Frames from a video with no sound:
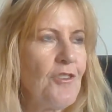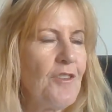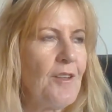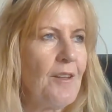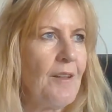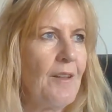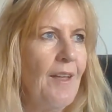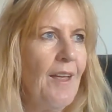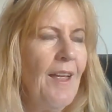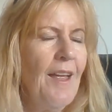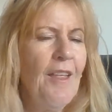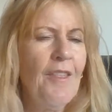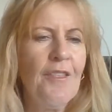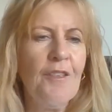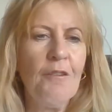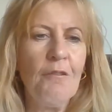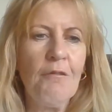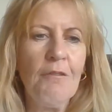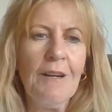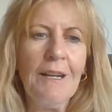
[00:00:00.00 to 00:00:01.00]
the
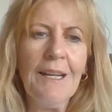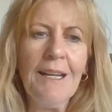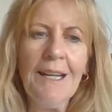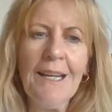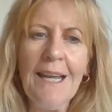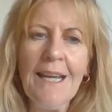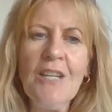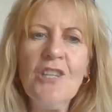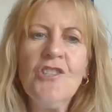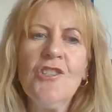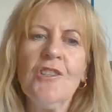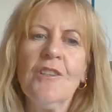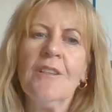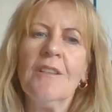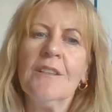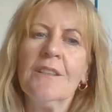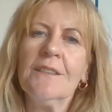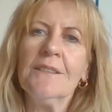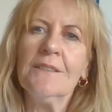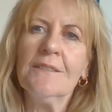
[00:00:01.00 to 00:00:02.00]

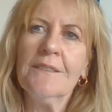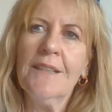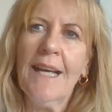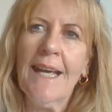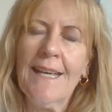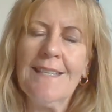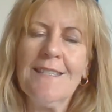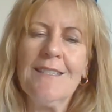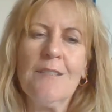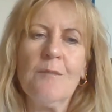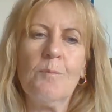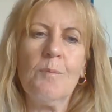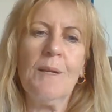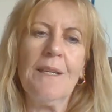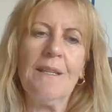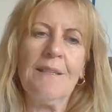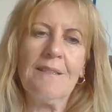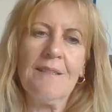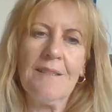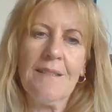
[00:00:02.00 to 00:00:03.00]
relational
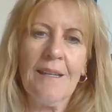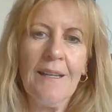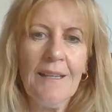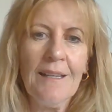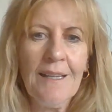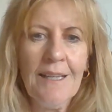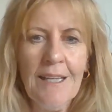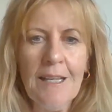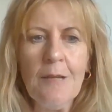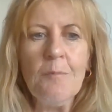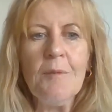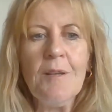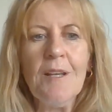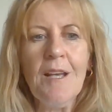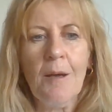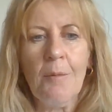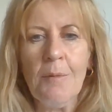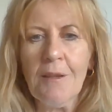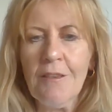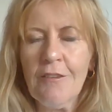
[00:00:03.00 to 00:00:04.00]
aspects that keep
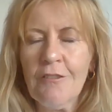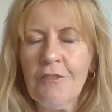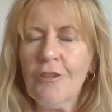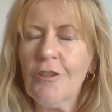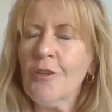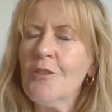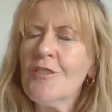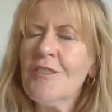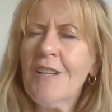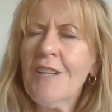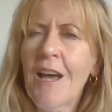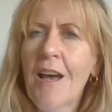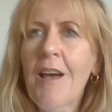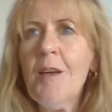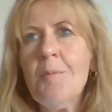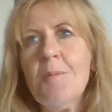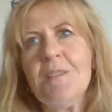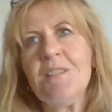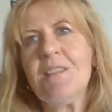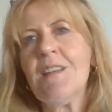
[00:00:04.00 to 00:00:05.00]
coming through
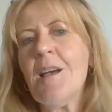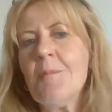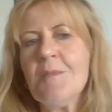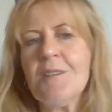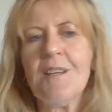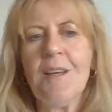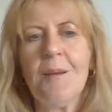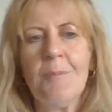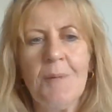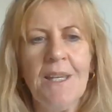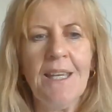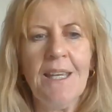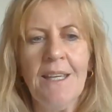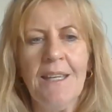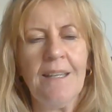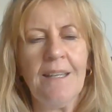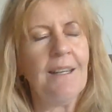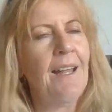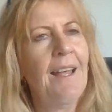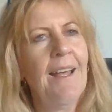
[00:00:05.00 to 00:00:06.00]
time and time and time
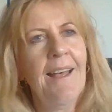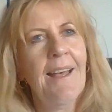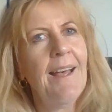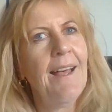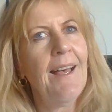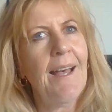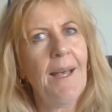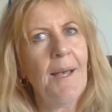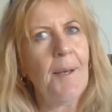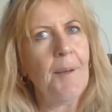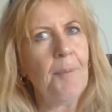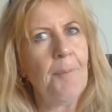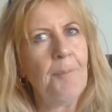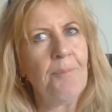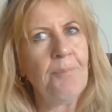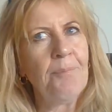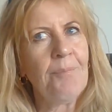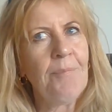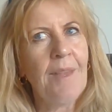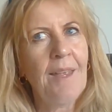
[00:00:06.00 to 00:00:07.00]
again. And